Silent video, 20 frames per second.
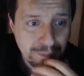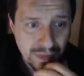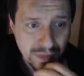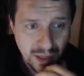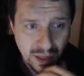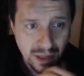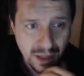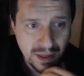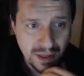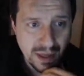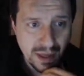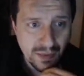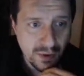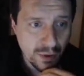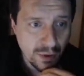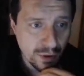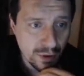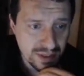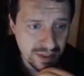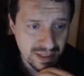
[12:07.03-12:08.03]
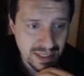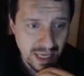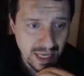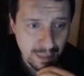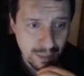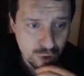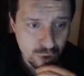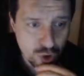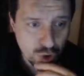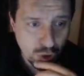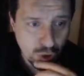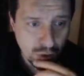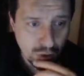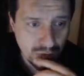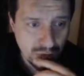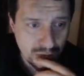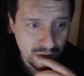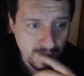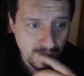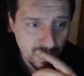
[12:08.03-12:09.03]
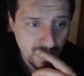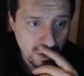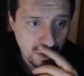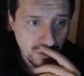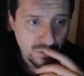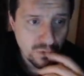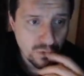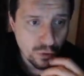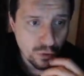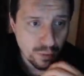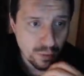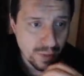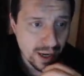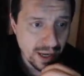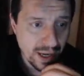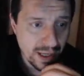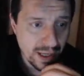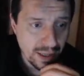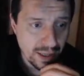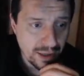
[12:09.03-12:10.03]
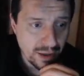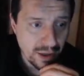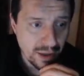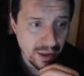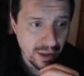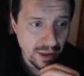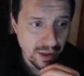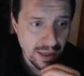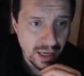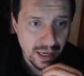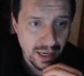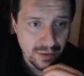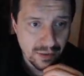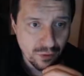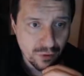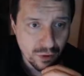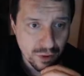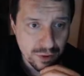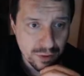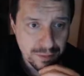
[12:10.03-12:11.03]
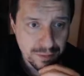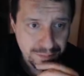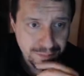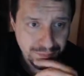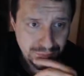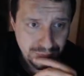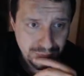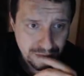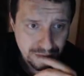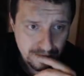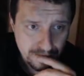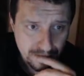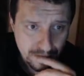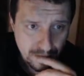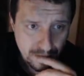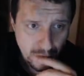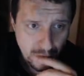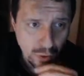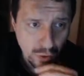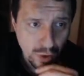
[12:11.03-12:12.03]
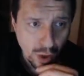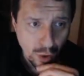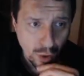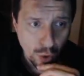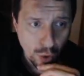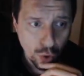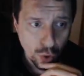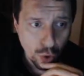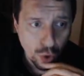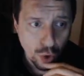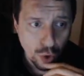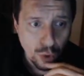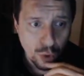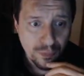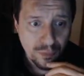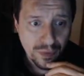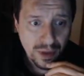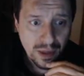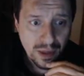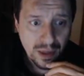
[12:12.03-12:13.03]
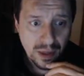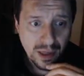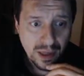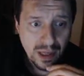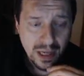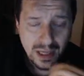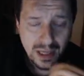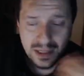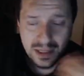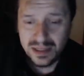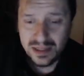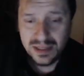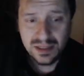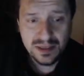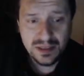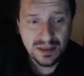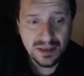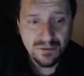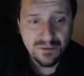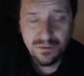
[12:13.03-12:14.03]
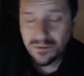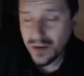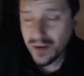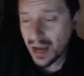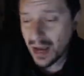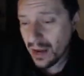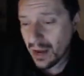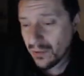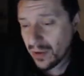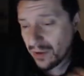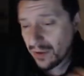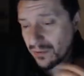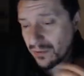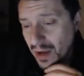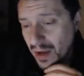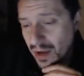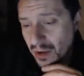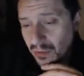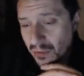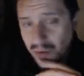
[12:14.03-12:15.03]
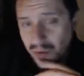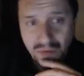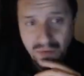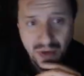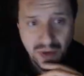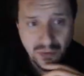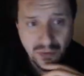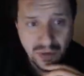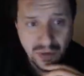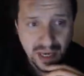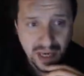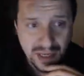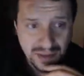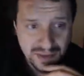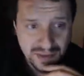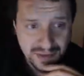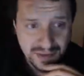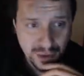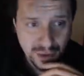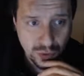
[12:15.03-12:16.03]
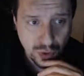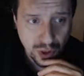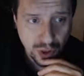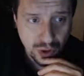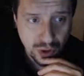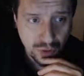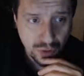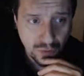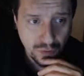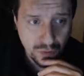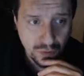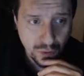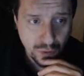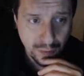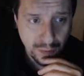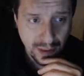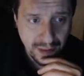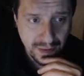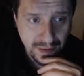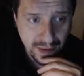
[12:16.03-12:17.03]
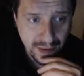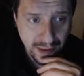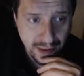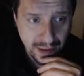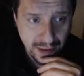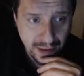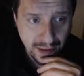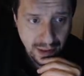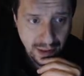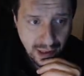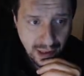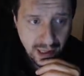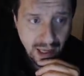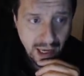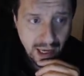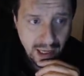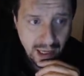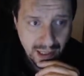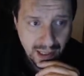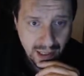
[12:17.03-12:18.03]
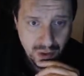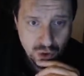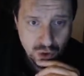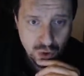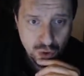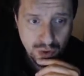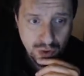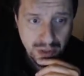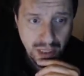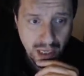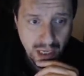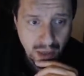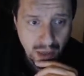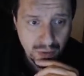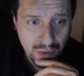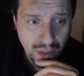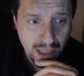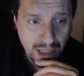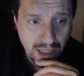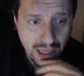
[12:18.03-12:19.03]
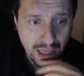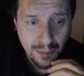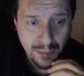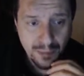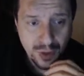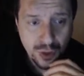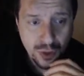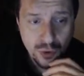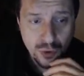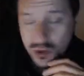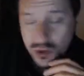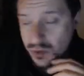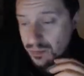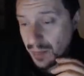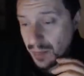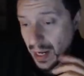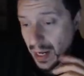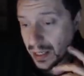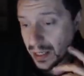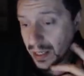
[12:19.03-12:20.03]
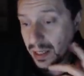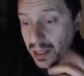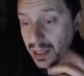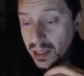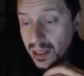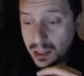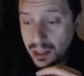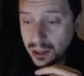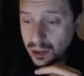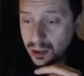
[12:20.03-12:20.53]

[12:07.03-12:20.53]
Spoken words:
Another snapshot for my Caernarvon on a ho-ho. And this is a very nice situation for my tank. I can shoot down, I can use my Yule